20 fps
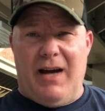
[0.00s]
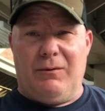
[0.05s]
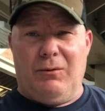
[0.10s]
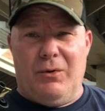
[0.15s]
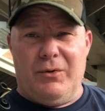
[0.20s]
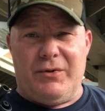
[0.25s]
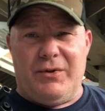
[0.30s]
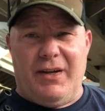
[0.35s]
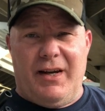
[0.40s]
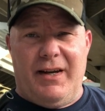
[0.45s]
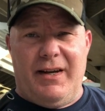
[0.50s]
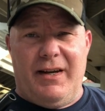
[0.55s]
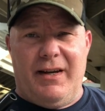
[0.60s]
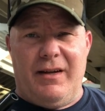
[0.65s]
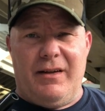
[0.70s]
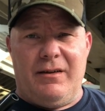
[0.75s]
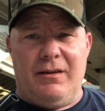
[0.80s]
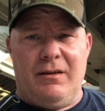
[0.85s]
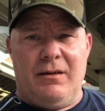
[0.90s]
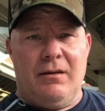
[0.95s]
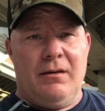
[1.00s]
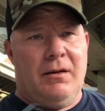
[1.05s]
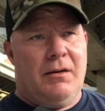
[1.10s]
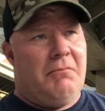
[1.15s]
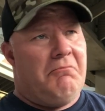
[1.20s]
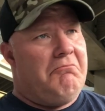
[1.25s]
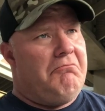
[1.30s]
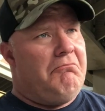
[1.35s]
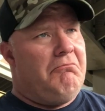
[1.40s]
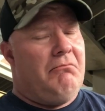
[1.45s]
won't stay in,
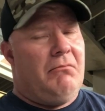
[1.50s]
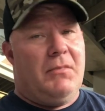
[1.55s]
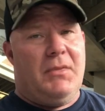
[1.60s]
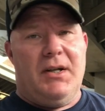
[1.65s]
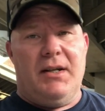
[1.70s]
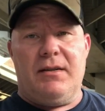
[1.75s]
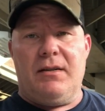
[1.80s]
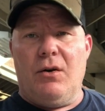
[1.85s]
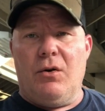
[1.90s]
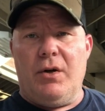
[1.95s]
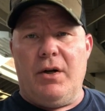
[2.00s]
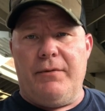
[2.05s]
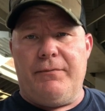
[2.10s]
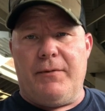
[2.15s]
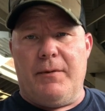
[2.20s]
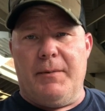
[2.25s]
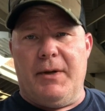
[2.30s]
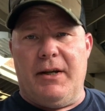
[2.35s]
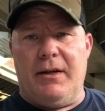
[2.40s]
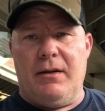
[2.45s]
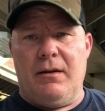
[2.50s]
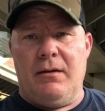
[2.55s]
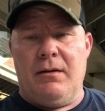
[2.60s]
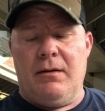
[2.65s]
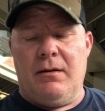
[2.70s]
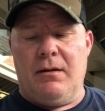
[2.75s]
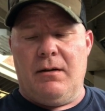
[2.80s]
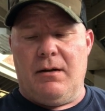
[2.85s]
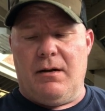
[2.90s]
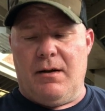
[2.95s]
it's no good for me,
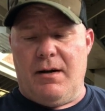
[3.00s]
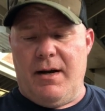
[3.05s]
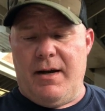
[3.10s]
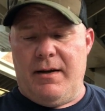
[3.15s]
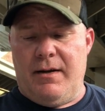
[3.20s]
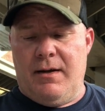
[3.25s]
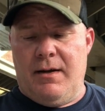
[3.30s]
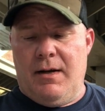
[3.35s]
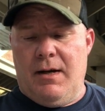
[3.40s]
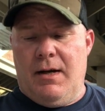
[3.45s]
all right?